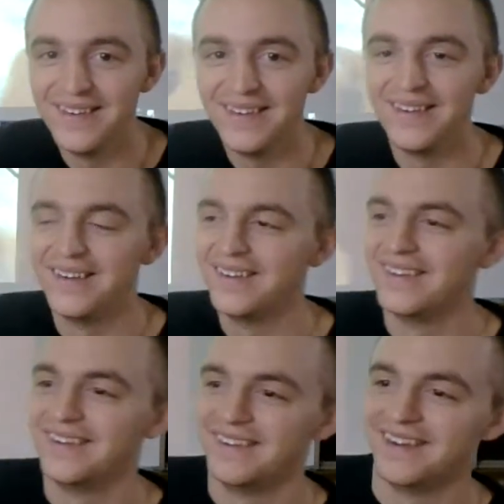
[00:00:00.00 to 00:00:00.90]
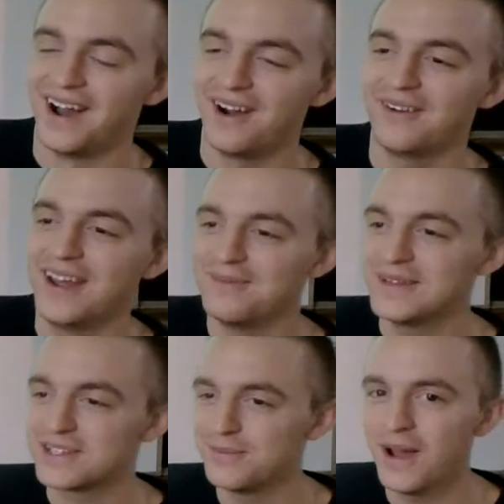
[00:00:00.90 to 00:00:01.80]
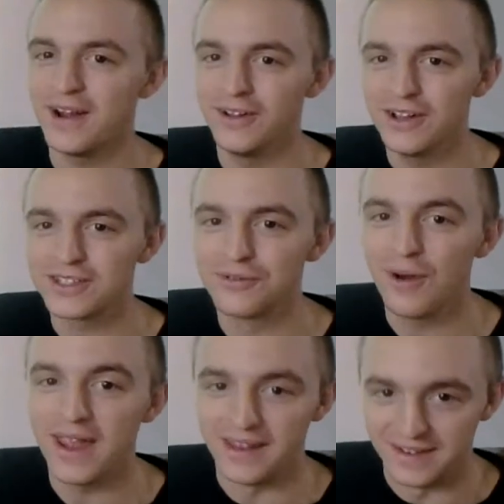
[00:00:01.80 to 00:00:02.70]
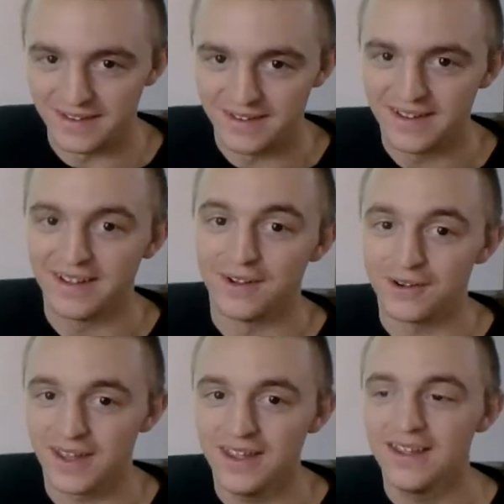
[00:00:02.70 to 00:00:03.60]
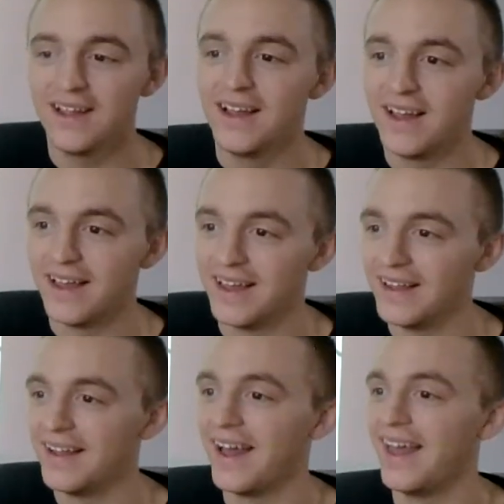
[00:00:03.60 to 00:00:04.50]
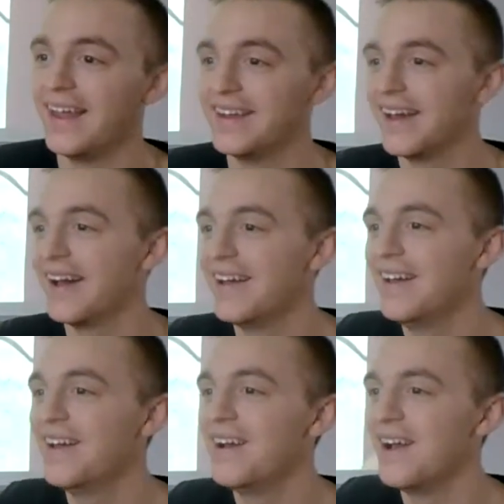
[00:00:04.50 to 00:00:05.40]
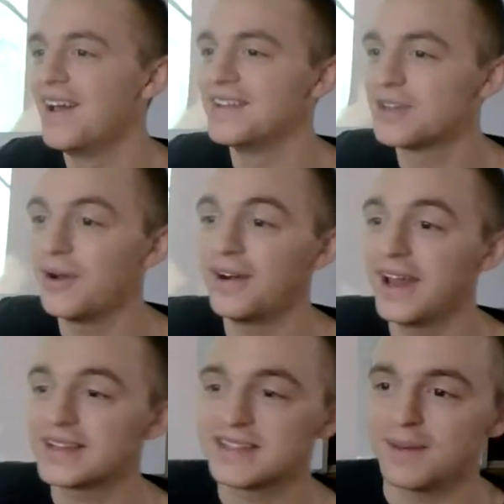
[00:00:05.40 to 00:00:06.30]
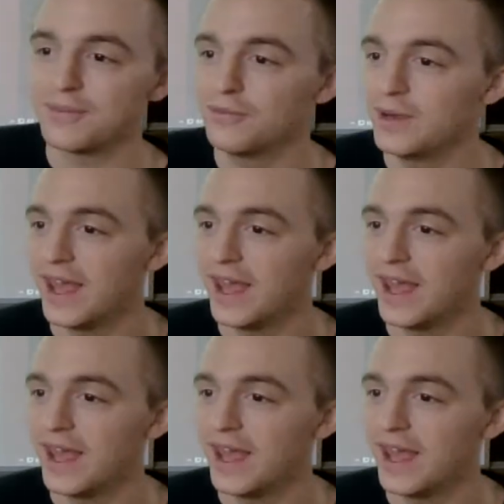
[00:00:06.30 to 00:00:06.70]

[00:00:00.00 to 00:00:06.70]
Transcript: just a fish. All right, Mr. Biter looks great. Okay. And uh, so our next step, we